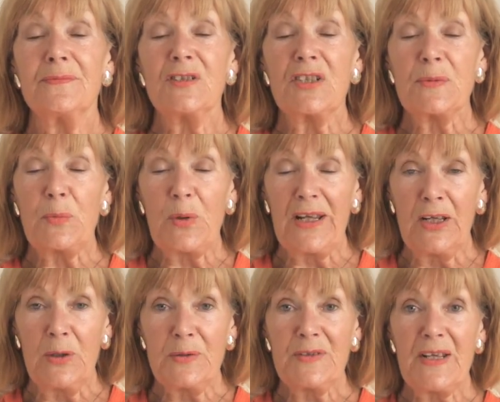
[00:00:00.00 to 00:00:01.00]
Just bring
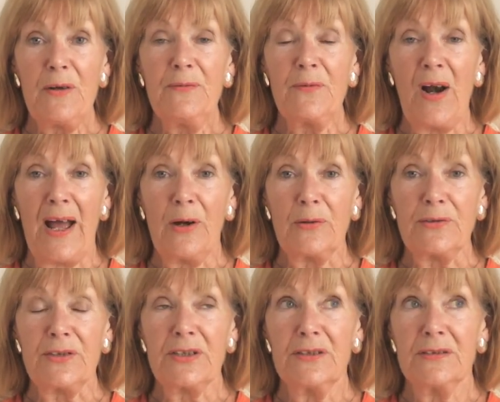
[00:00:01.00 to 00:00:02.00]
yourself
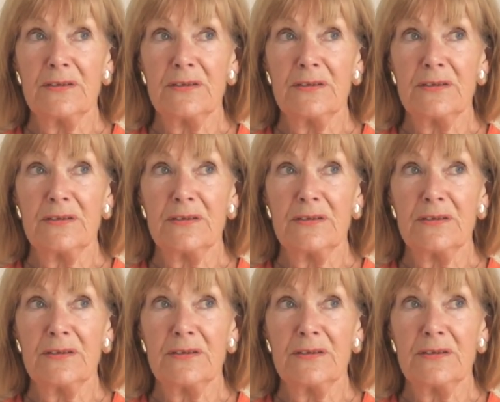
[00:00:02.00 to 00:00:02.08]
round,